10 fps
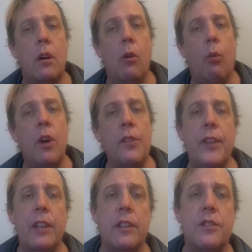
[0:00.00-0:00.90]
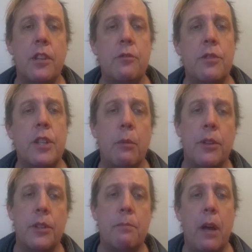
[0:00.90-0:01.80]
one thing that's interesting
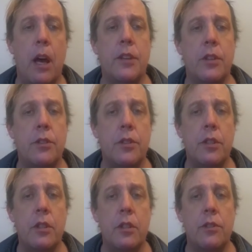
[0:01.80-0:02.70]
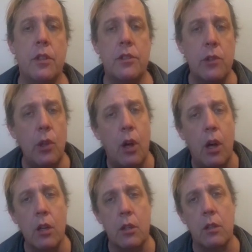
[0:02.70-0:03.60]
about this passage is it's
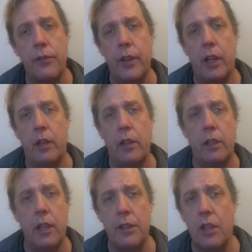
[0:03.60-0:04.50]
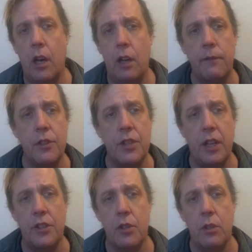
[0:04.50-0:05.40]
longer than and less
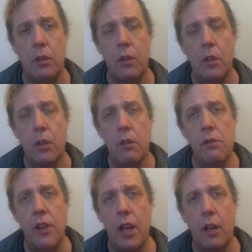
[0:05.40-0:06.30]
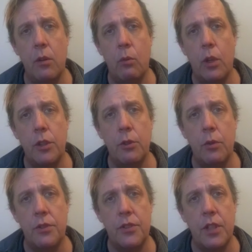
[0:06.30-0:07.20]
conversational than what you
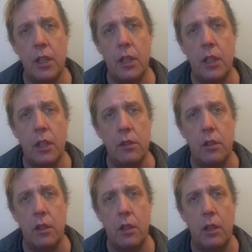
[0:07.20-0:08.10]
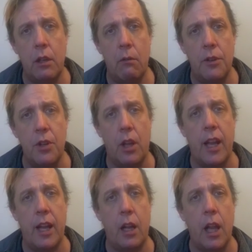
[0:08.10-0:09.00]
would see in the original
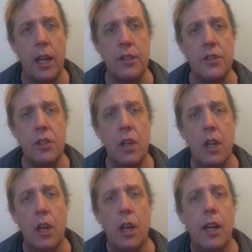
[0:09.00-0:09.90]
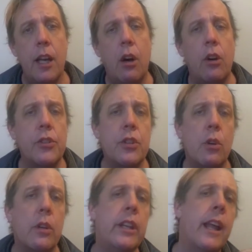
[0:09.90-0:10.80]
Analects.
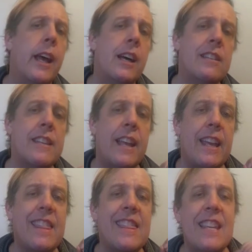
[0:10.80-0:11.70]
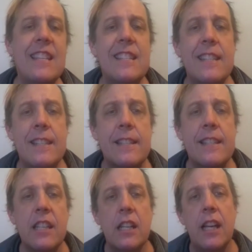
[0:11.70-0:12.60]
Also, it has a
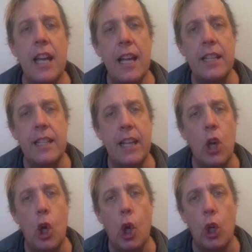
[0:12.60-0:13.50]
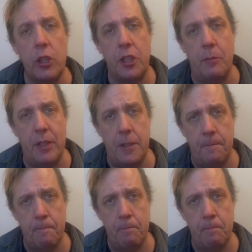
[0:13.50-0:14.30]
thesis and an argument.